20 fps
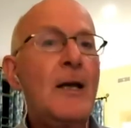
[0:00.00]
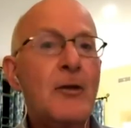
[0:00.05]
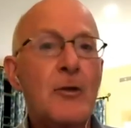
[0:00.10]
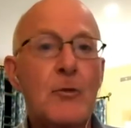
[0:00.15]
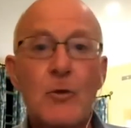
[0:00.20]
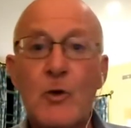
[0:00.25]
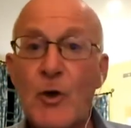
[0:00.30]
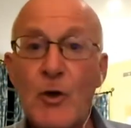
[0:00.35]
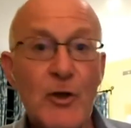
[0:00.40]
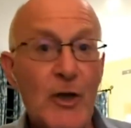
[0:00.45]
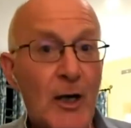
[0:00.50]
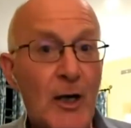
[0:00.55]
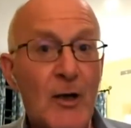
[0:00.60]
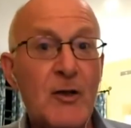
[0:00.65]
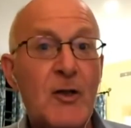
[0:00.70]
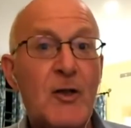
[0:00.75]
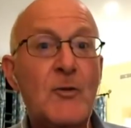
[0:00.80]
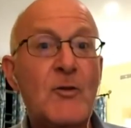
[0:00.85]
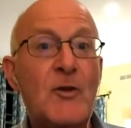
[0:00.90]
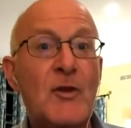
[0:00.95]
You could
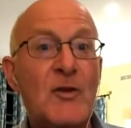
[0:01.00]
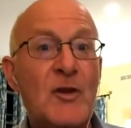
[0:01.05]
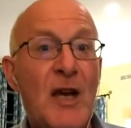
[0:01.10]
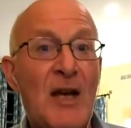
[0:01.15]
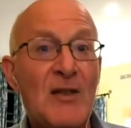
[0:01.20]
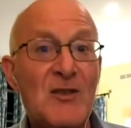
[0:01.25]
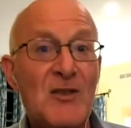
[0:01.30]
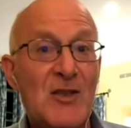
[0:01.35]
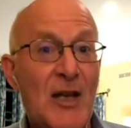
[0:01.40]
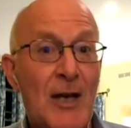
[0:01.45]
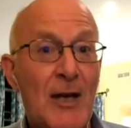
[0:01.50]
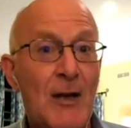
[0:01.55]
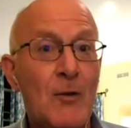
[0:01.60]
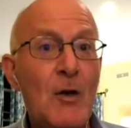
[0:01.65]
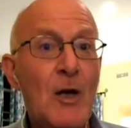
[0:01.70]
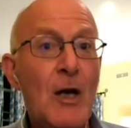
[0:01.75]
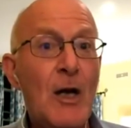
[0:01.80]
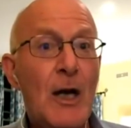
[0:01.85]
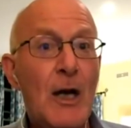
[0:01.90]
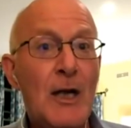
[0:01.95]
argue that that's
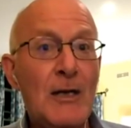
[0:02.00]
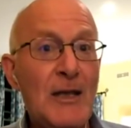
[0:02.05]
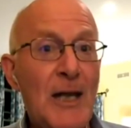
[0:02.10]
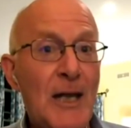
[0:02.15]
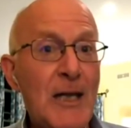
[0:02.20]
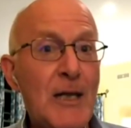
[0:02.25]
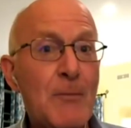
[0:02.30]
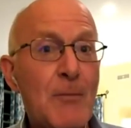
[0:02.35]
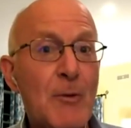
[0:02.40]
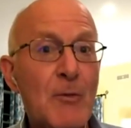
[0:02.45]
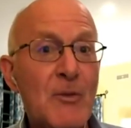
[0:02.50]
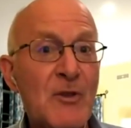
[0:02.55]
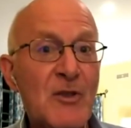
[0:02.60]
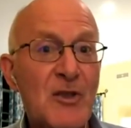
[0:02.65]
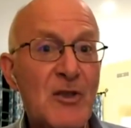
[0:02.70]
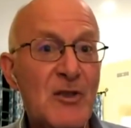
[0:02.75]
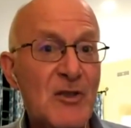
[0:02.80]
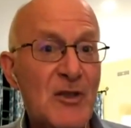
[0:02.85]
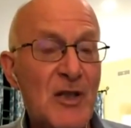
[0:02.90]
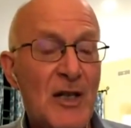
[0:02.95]
how labor was
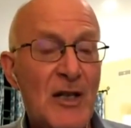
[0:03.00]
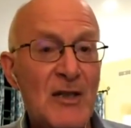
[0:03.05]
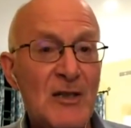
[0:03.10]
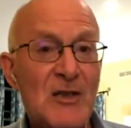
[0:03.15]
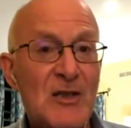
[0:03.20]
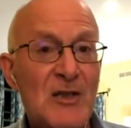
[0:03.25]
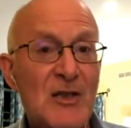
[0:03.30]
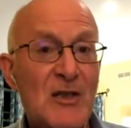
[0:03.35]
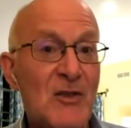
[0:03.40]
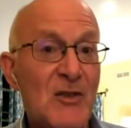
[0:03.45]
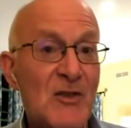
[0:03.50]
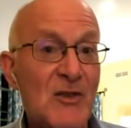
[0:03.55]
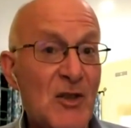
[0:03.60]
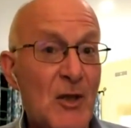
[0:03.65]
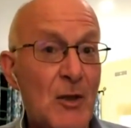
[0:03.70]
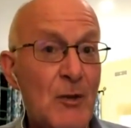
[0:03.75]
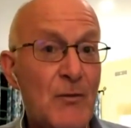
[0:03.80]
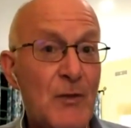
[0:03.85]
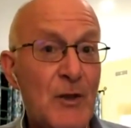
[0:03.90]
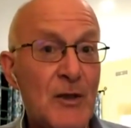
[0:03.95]
conducted in the
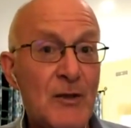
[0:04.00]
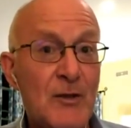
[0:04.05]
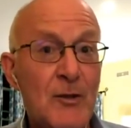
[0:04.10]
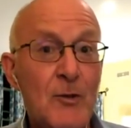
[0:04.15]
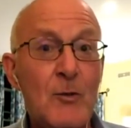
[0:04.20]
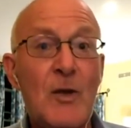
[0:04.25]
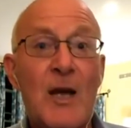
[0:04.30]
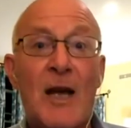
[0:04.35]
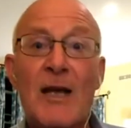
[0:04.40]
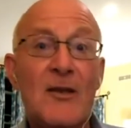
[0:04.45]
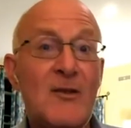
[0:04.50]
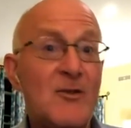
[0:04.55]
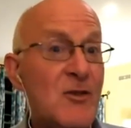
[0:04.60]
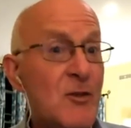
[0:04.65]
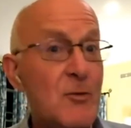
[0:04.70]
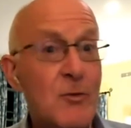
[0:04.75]
Soviet gulags.